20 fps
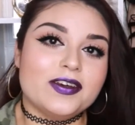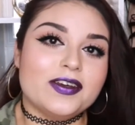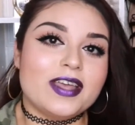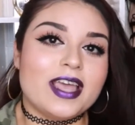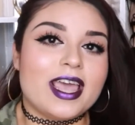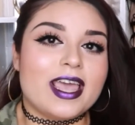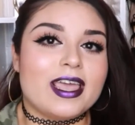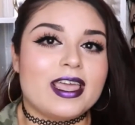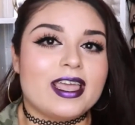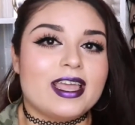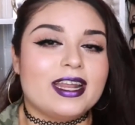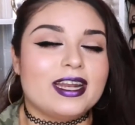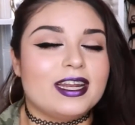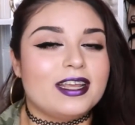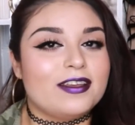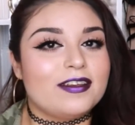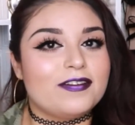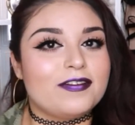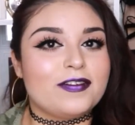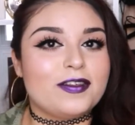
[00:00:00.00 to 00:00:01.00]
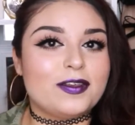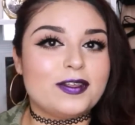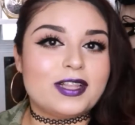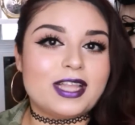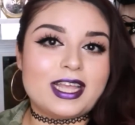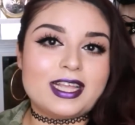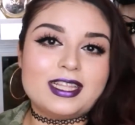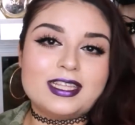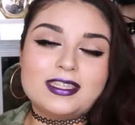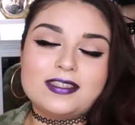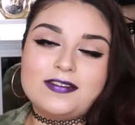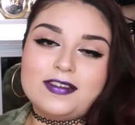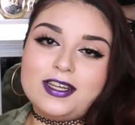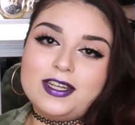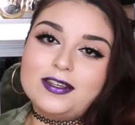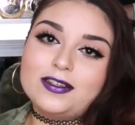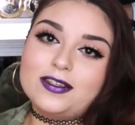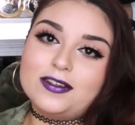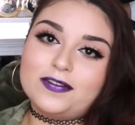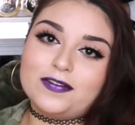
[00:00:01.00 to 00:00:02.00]
And if you like this
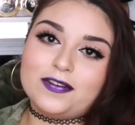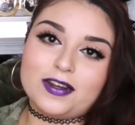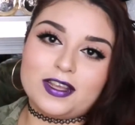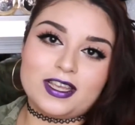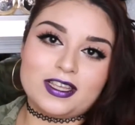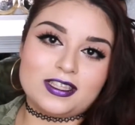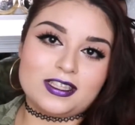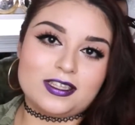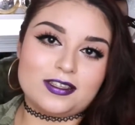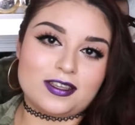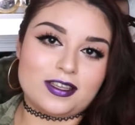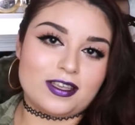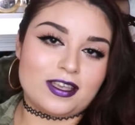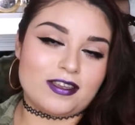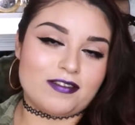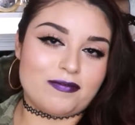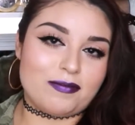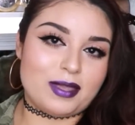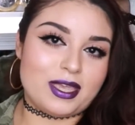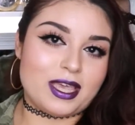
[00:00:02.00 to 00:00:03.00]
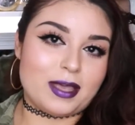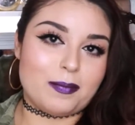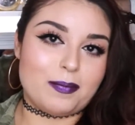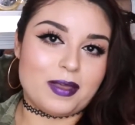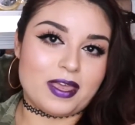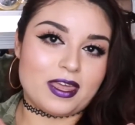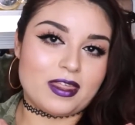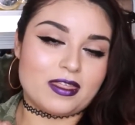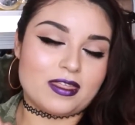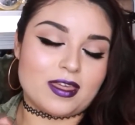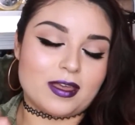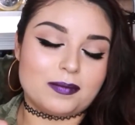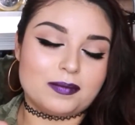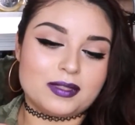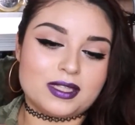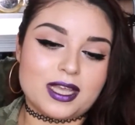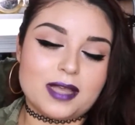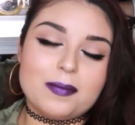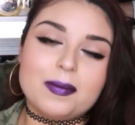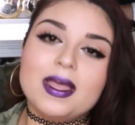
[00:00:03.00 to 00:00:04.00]
video, don't forget to give me a big thumbs
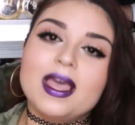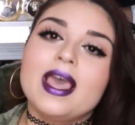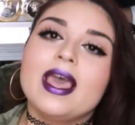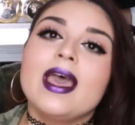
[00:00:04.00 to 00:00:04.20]
up,